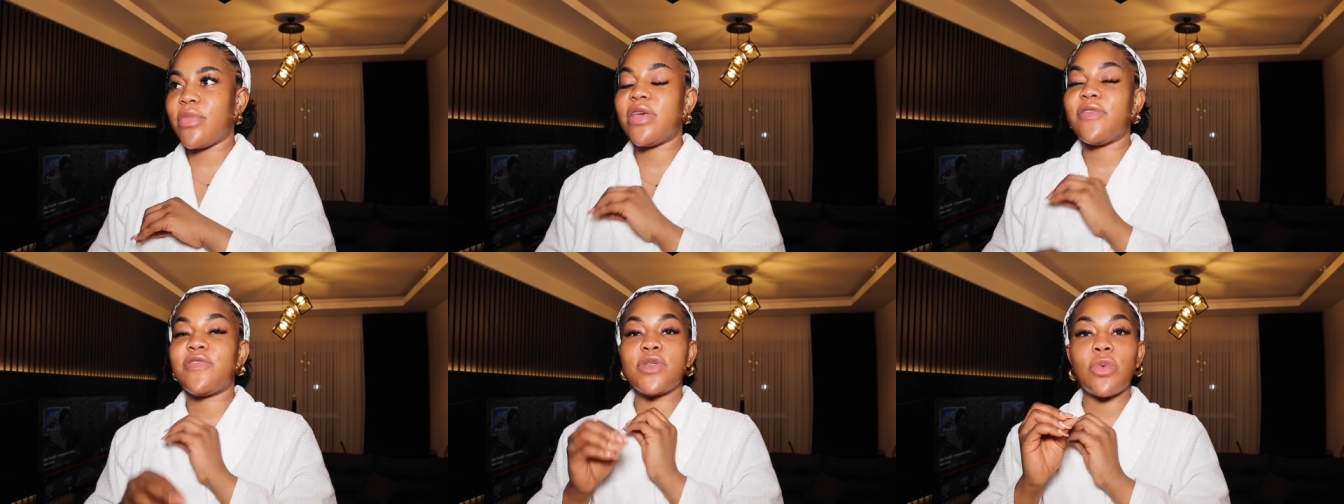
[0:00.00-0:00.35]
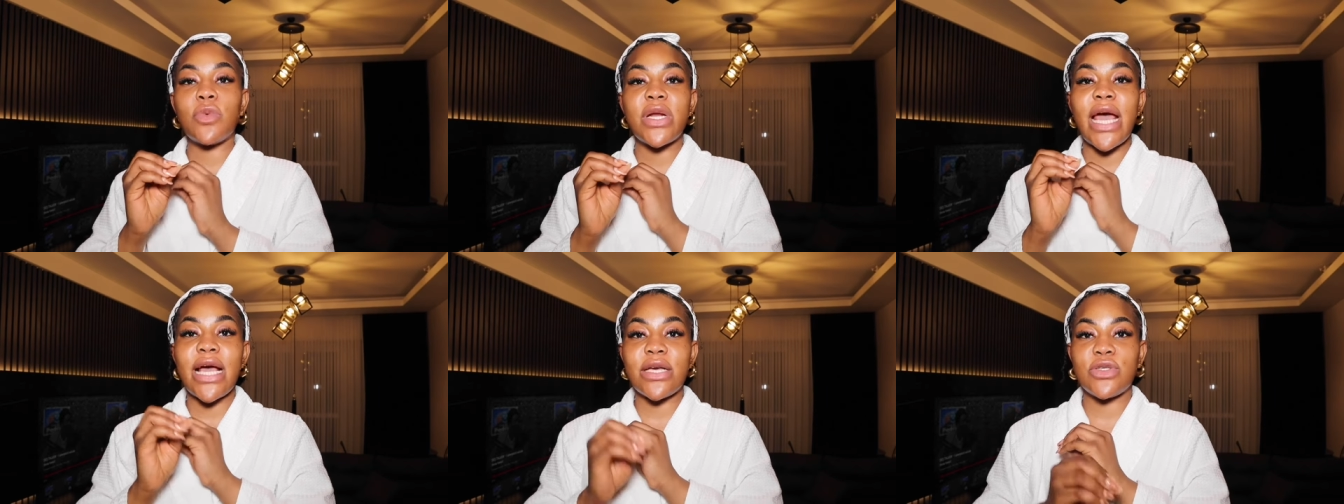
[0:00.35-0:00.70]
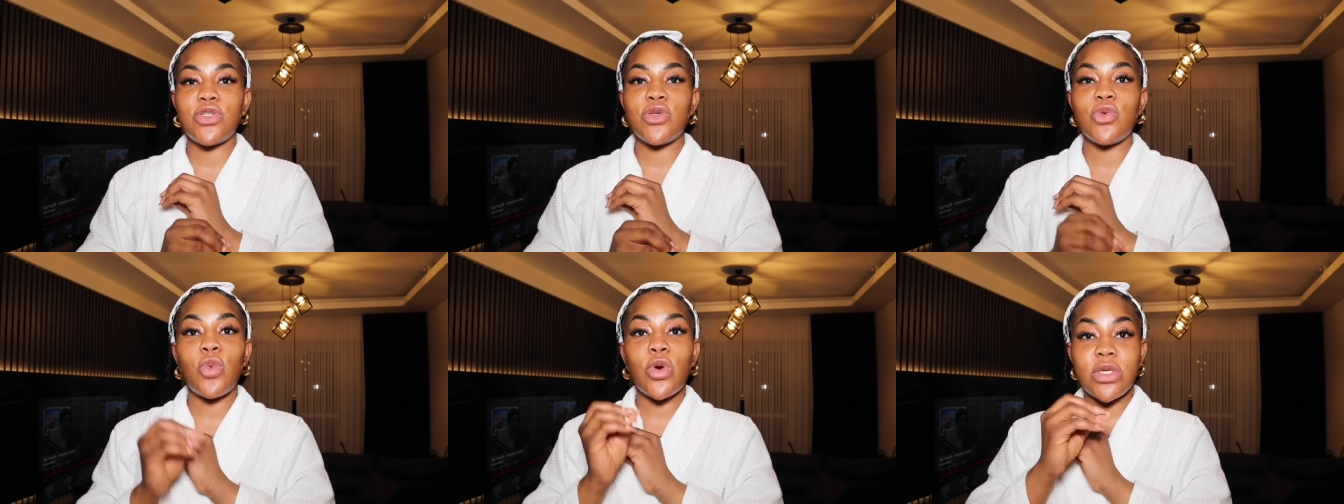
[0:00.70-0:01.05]
If someone asks
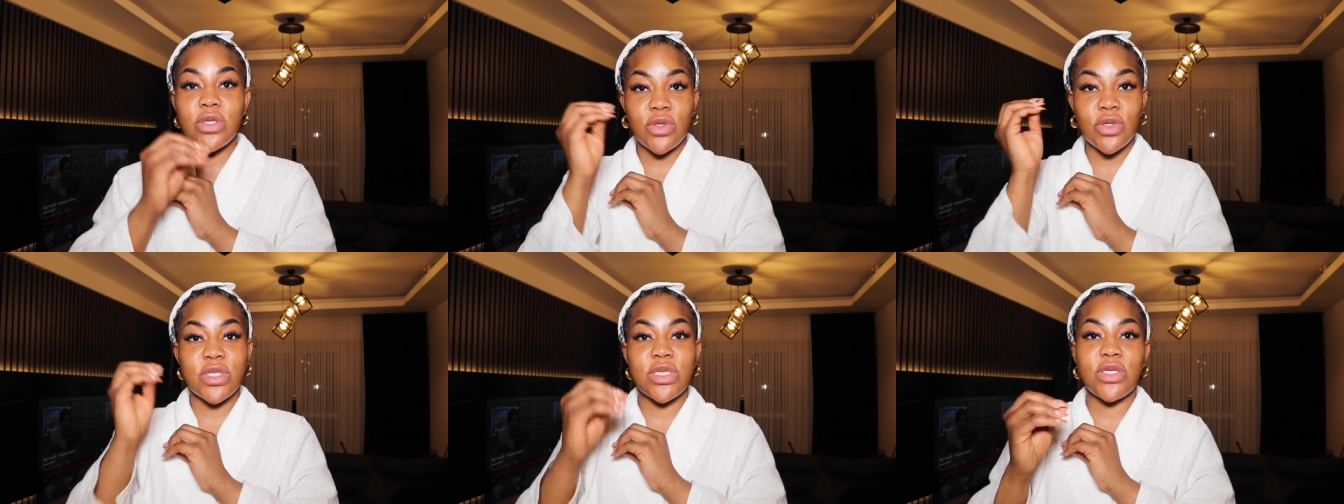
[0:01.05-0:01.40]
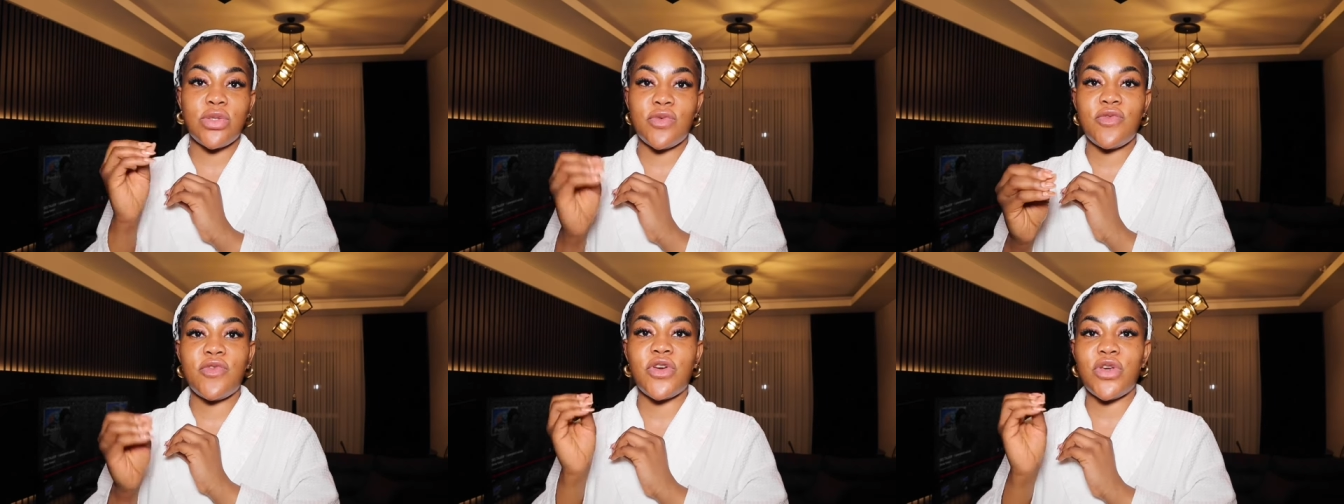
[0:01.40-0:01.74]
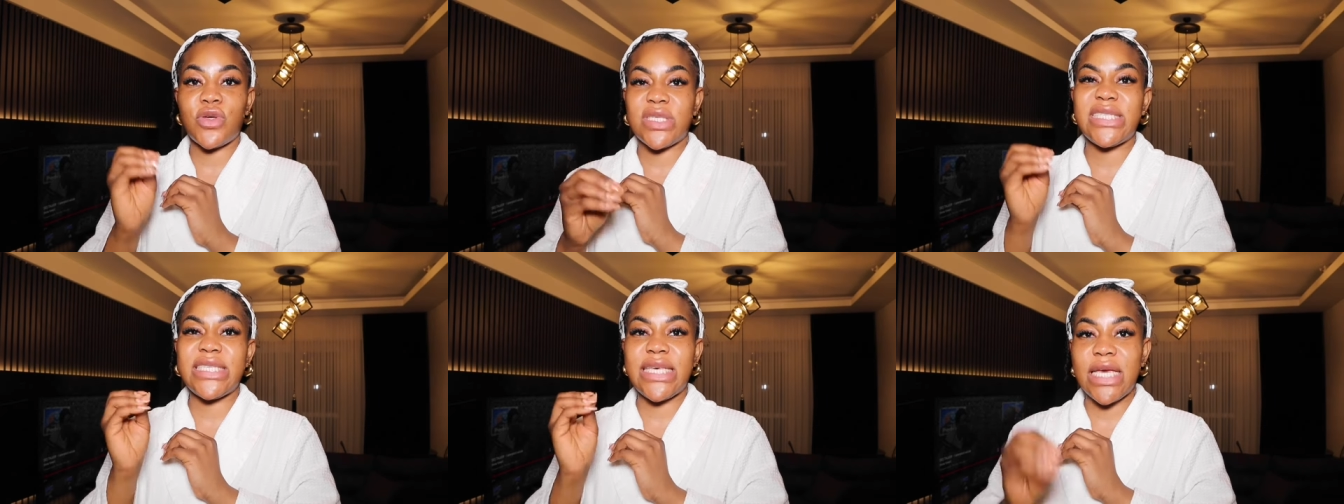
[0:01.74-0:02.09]
you, what does it do for your
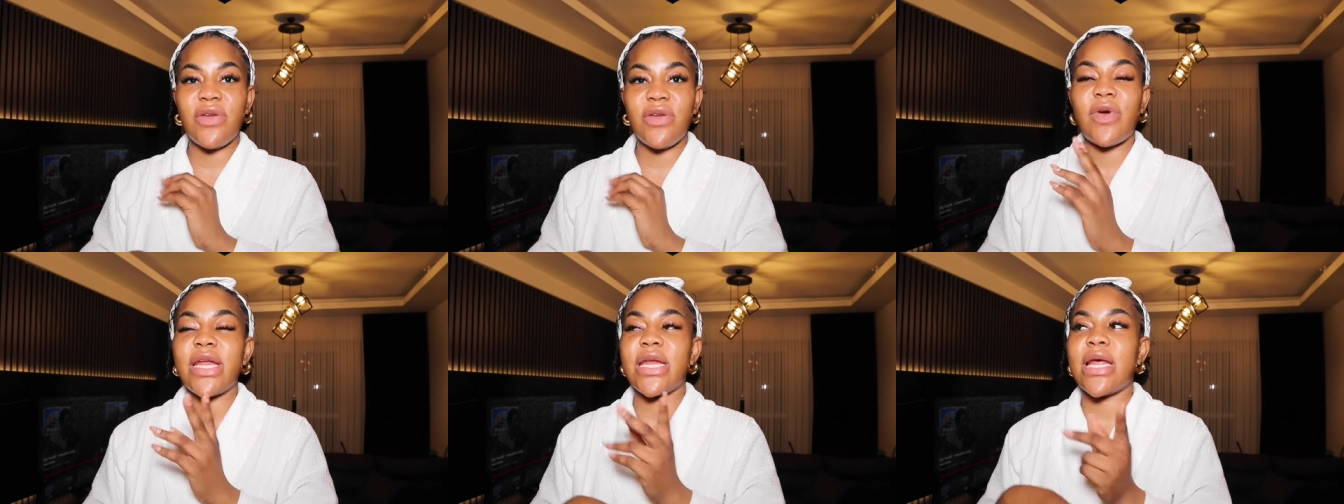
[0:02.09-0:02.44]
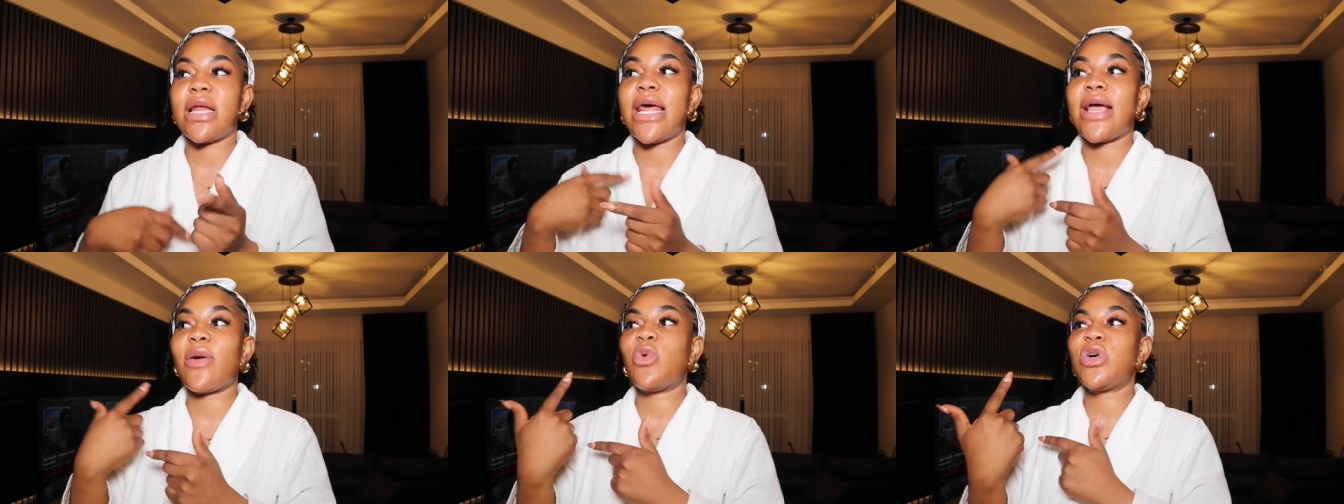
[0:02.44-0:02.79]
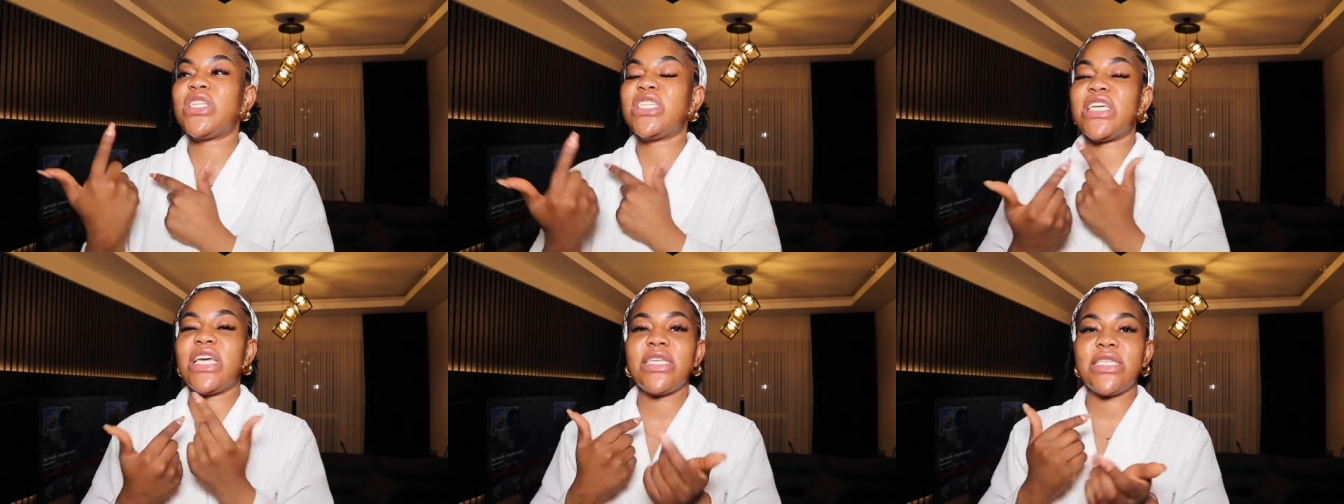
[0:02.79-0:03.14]
skin right now, like what
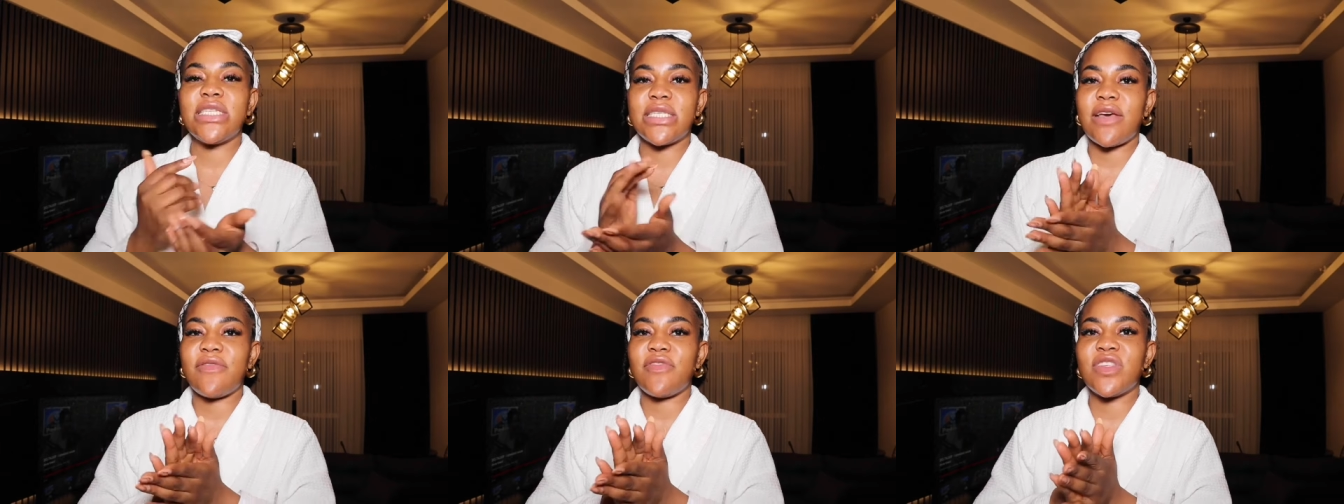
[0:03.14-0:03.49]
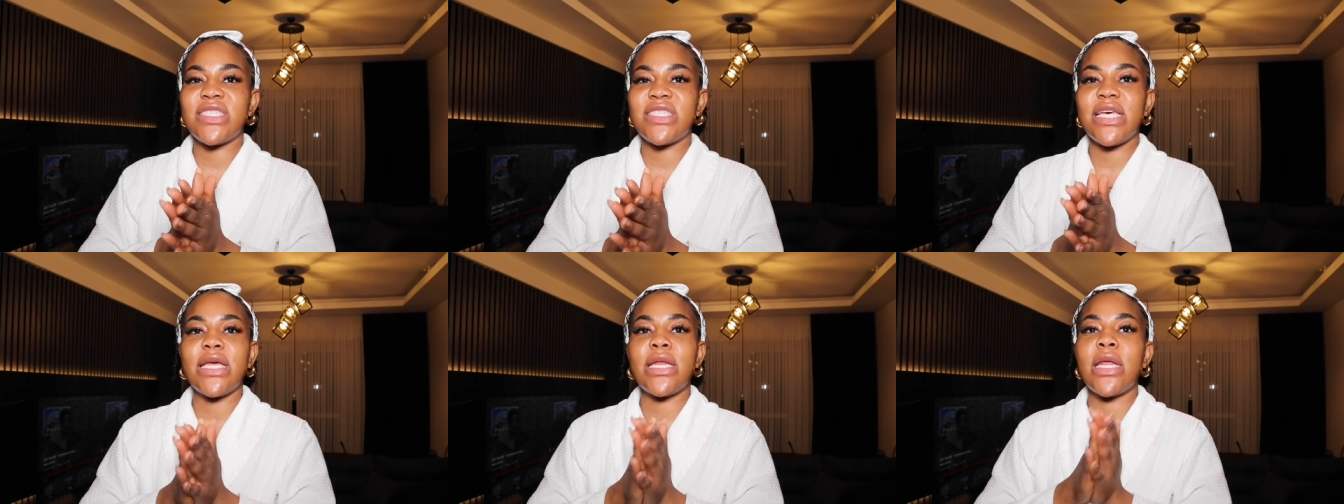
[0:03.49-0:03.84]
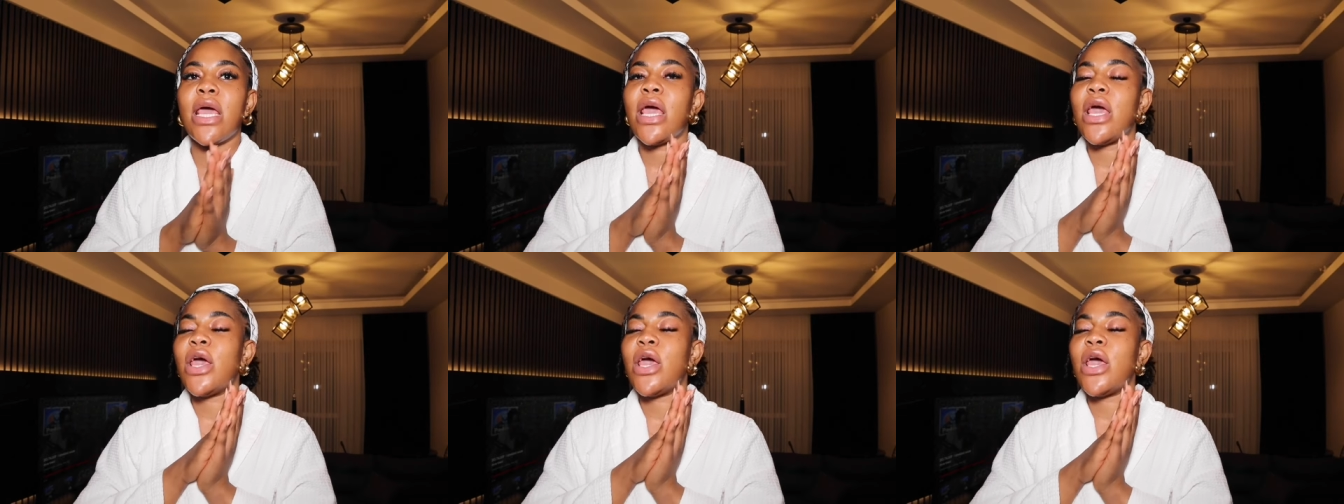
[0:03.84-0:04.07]
changes have you seen,